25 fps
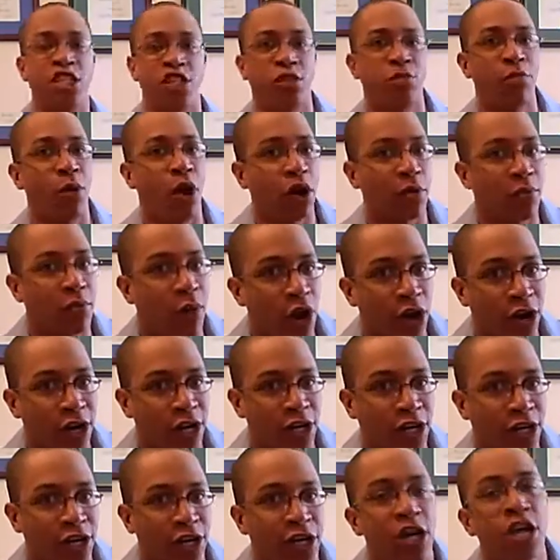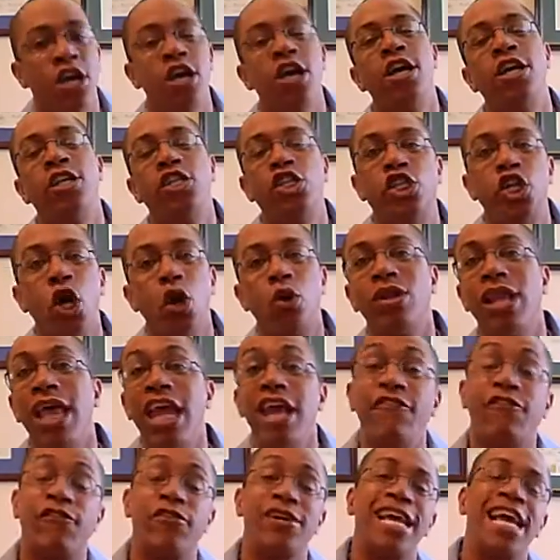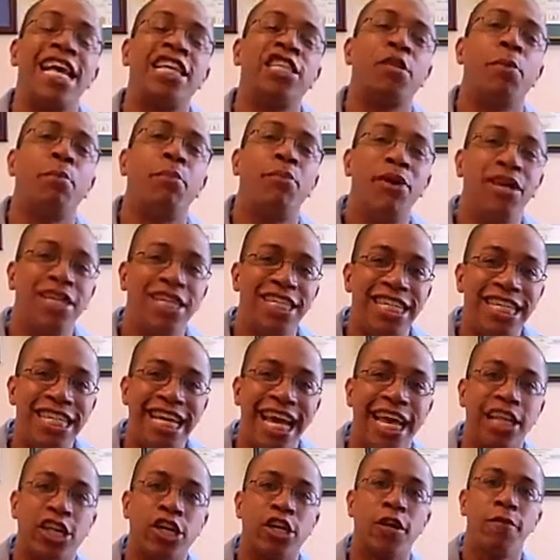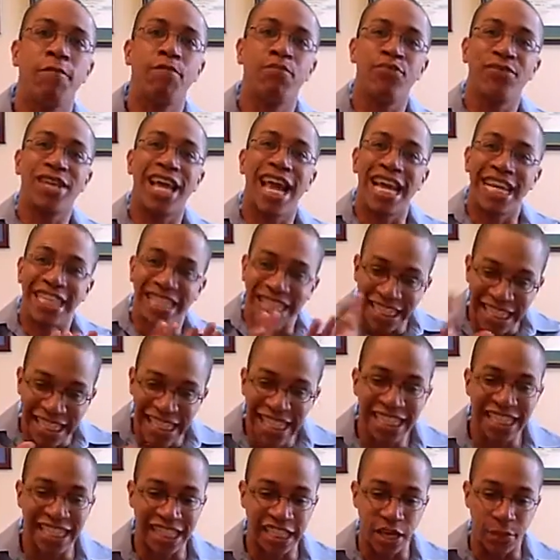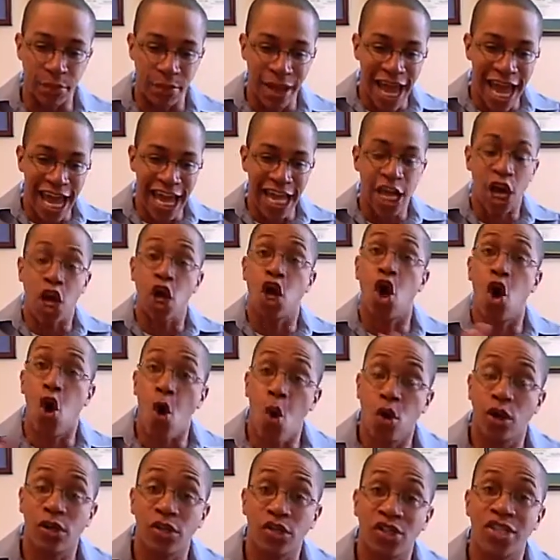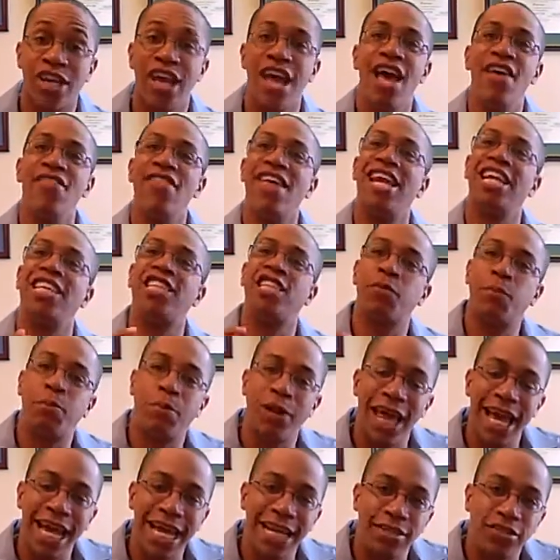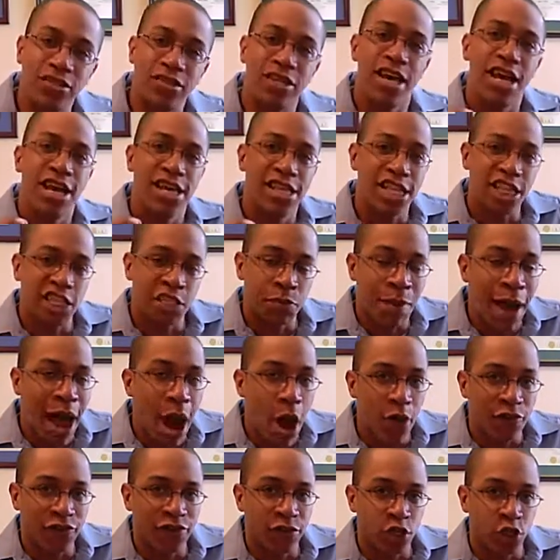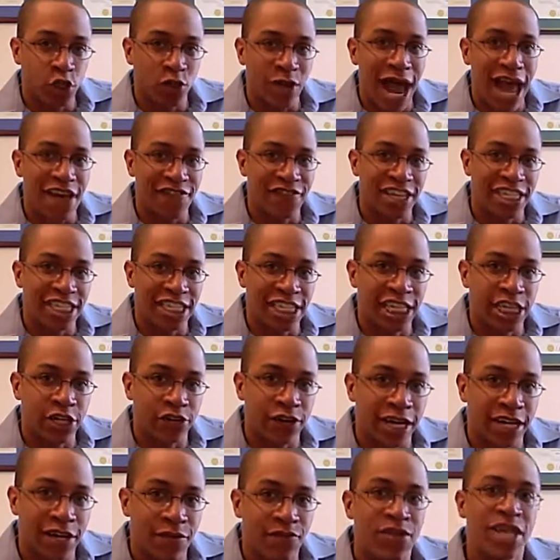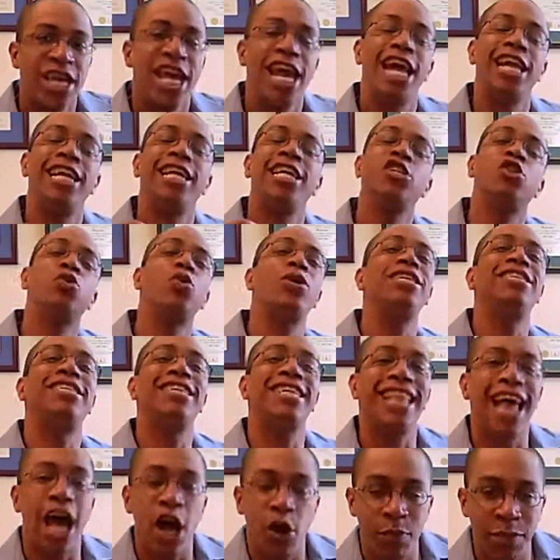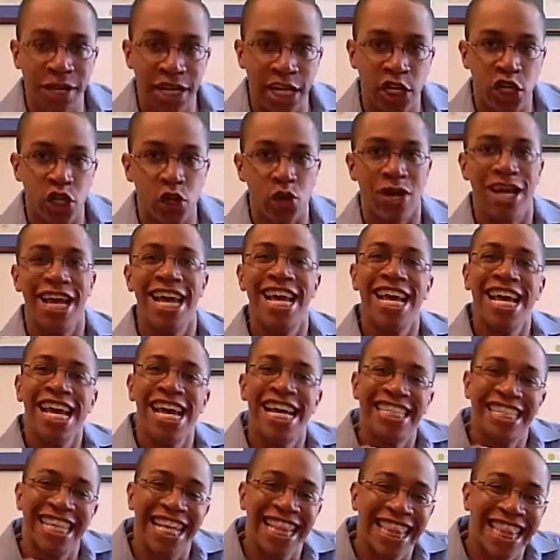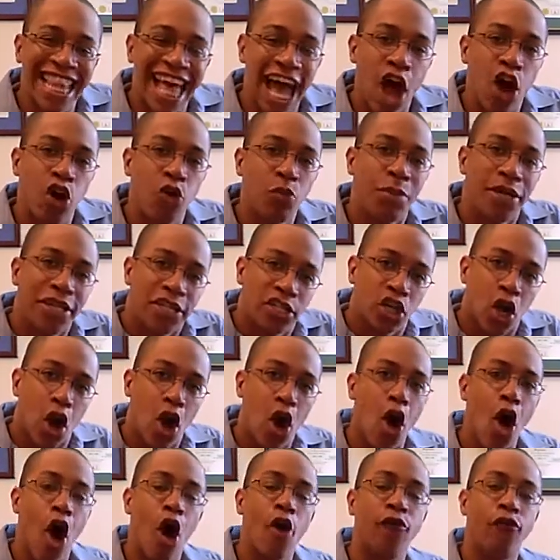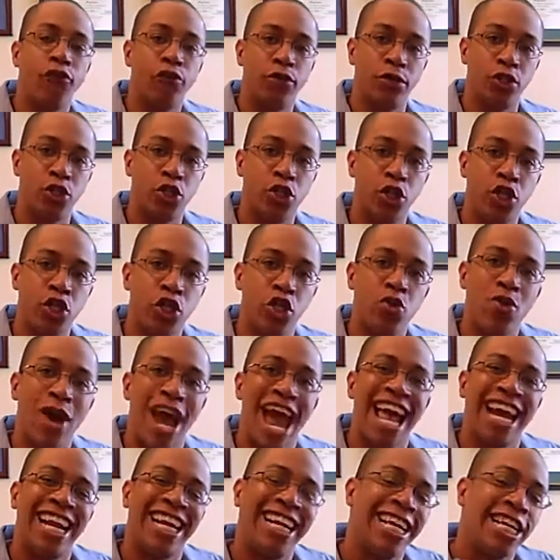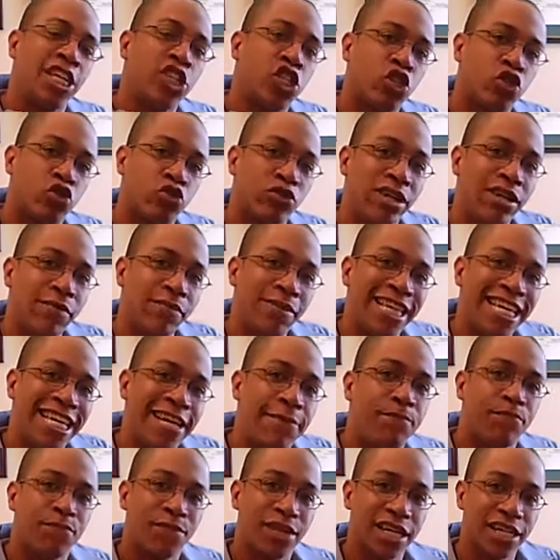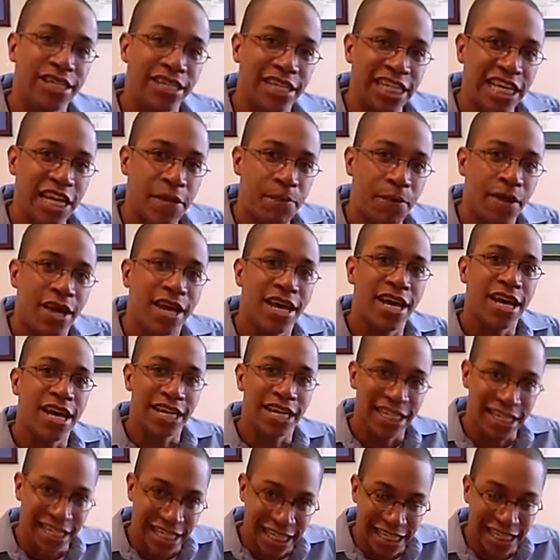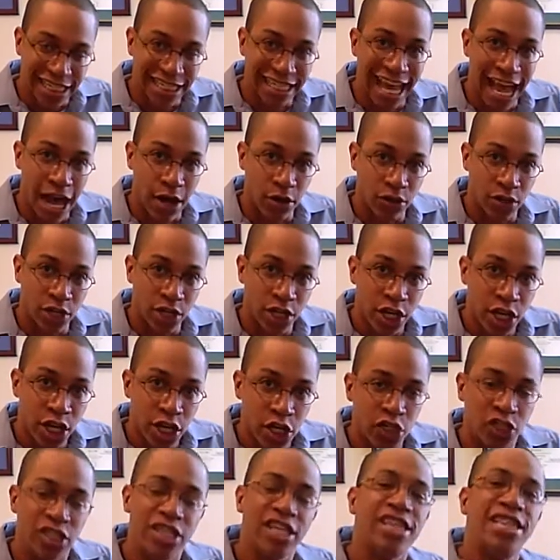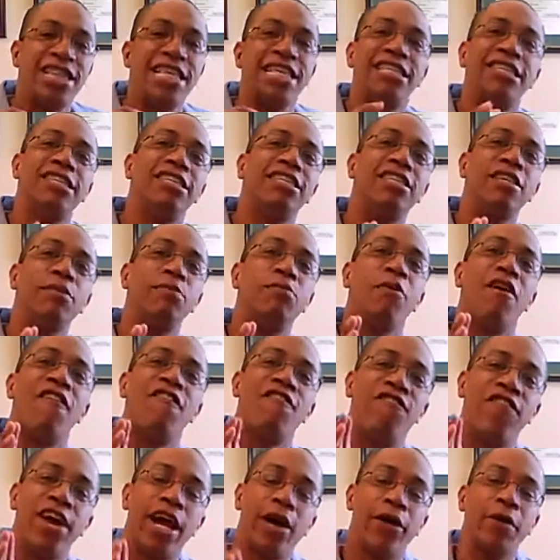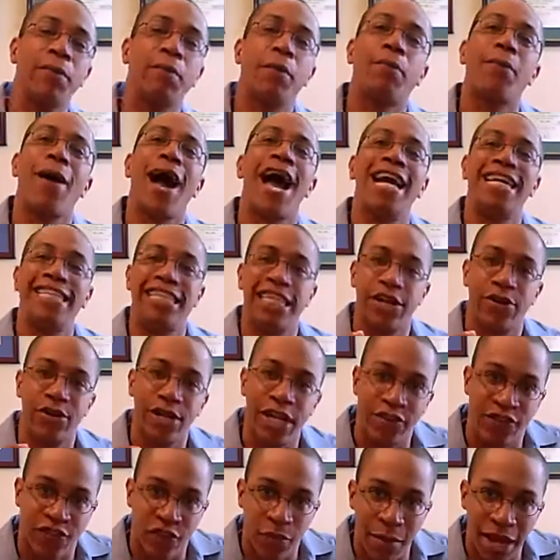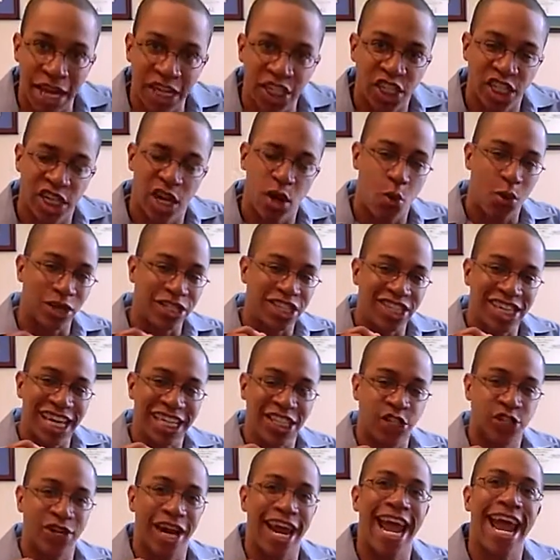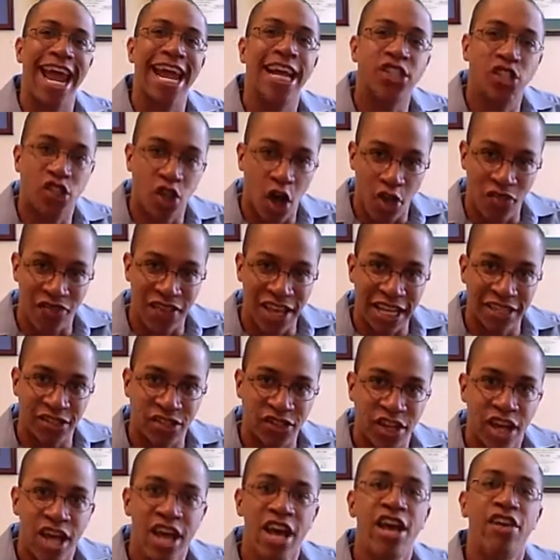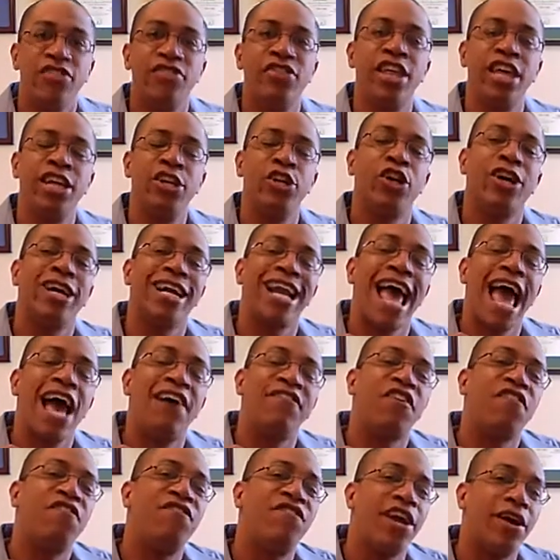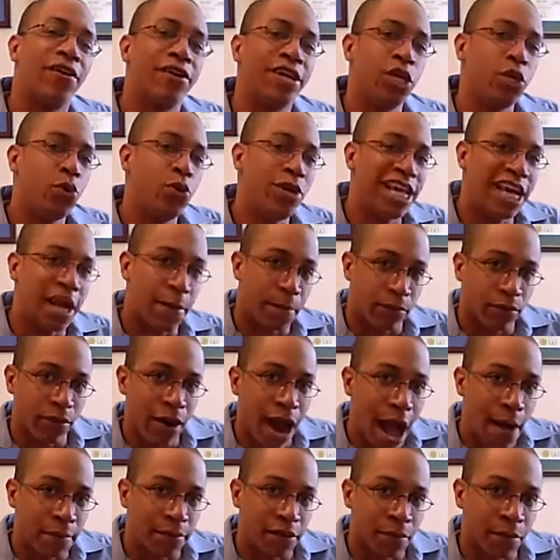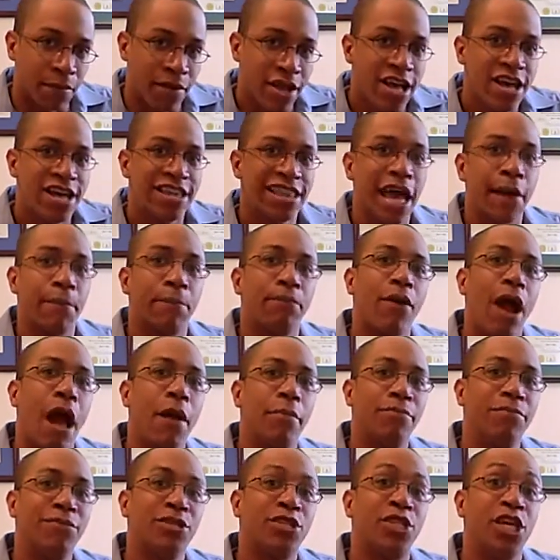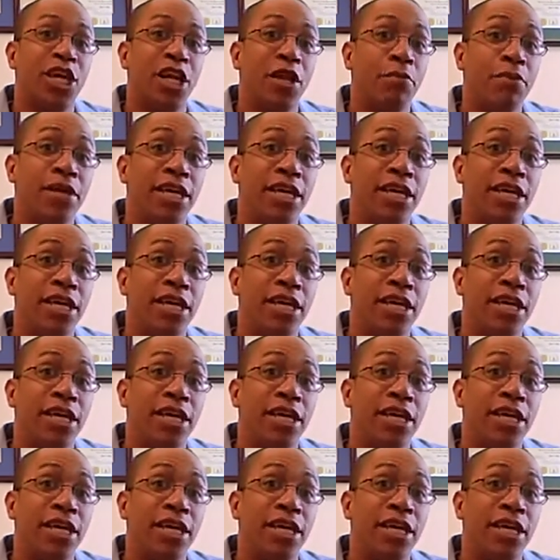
smart marketer, Joe Lavery, has put together a system, a course that explains this powerful traffic secret. And here's what he's allowed me to do. He's allowed me to offer to you at an extremely deep discount. You see, this is some very proprietary information, and once you get your hands on this, then you're going to have a very unique problem. That problem is going to